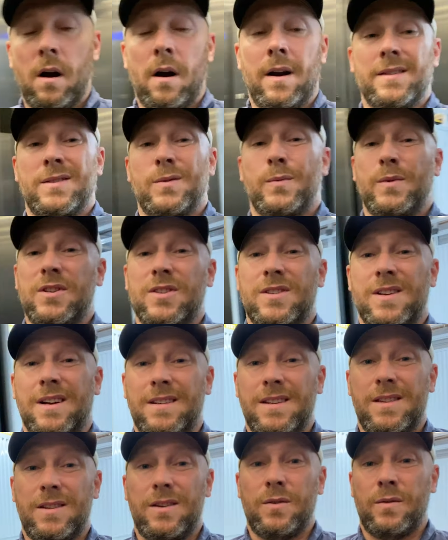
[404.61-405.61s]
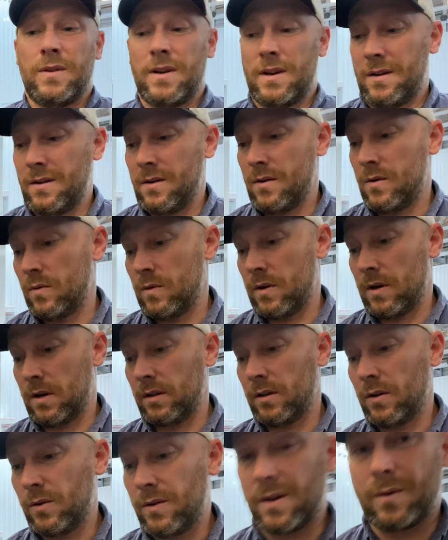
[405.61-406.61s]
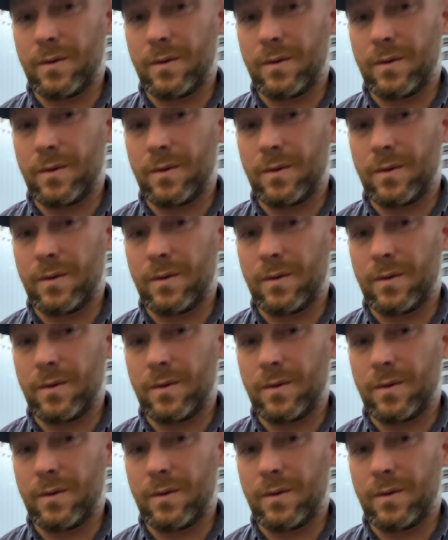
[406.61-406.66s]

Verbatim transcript: right, so we just got to the unit. We're unloading a